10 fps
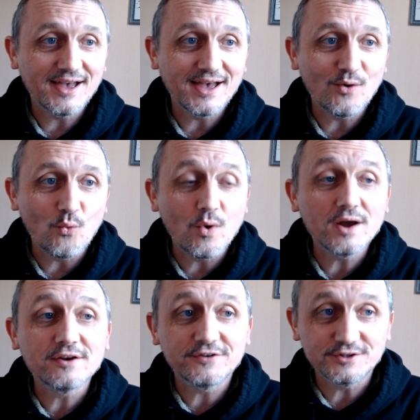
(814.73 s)
one
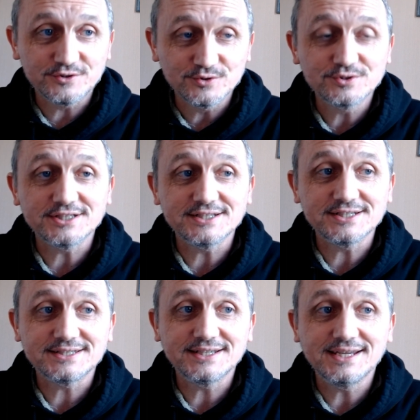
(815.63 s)
of her
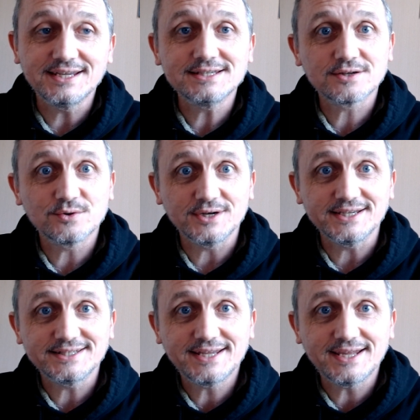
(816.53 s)
daughters is quite
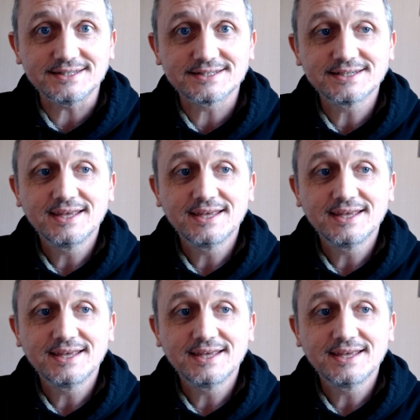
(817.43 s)
intense.